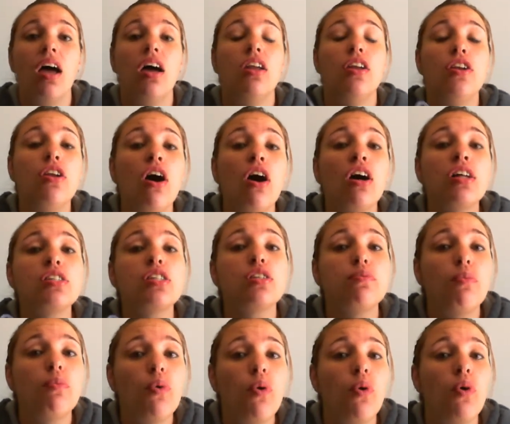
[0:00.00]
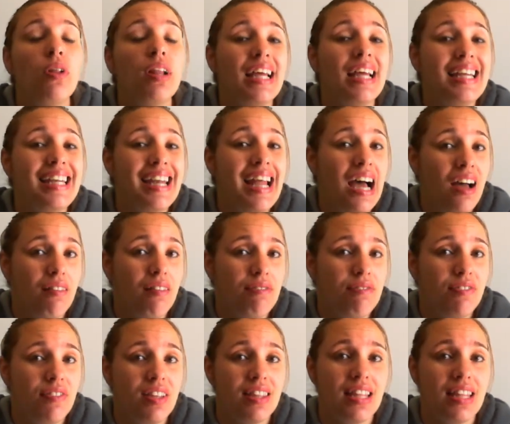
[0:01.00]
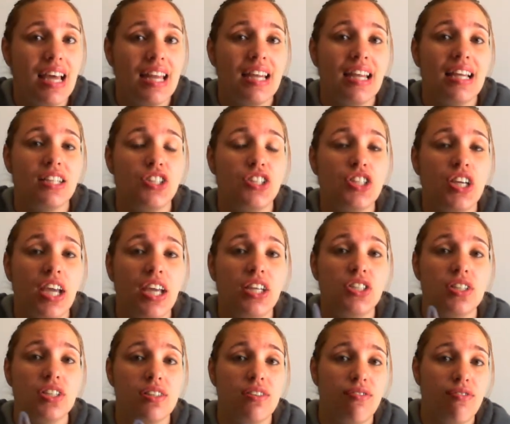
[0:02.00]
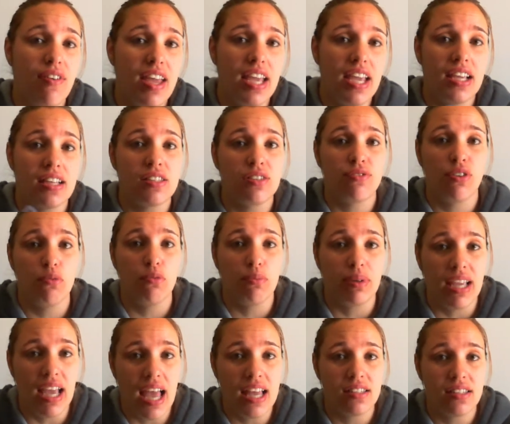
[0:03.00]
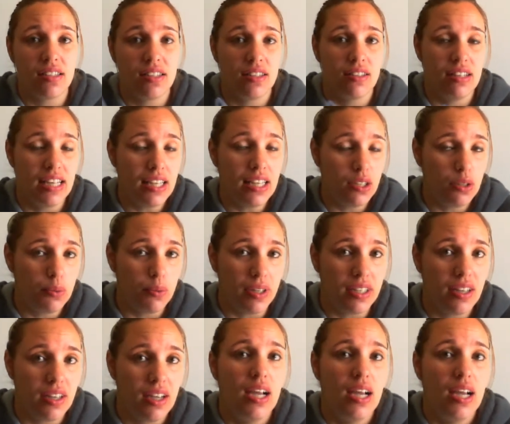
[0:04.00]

Not small enough that it changes phase from gas to liquid,